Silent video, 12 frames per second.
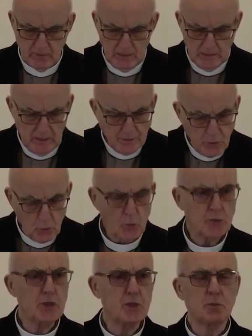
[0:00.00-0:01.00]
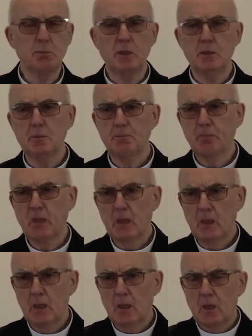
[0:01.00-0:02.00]
In the Old Testament,
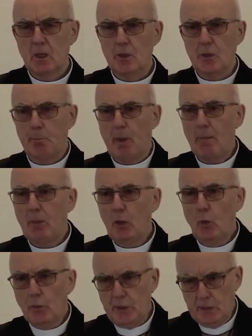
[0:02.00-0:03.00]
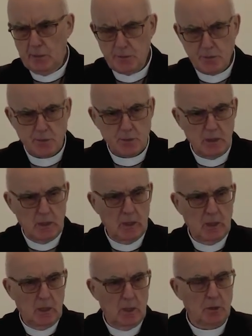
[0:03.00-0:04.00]
the Babylonians
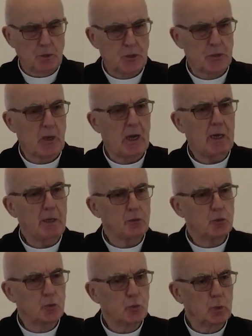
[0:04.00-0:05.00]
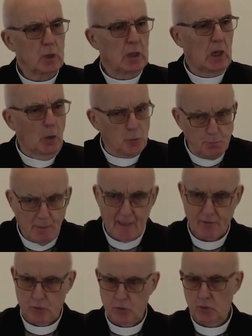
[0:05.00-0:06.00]
tried to
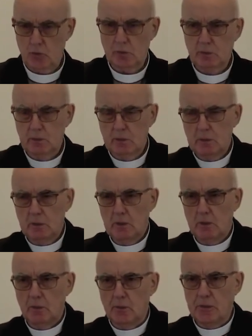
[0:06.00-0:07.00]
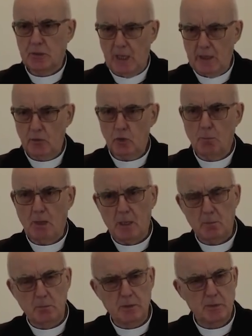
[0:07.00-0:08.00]
outmatch the Ten
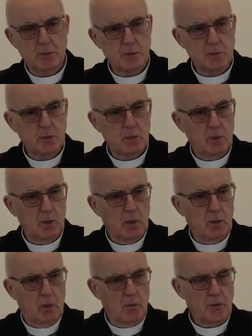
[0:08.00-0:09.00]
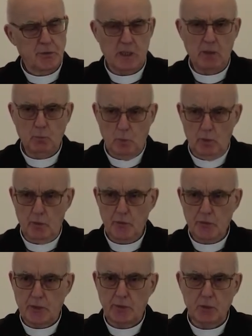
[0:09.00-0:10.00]
Commandments or the Ten Words that the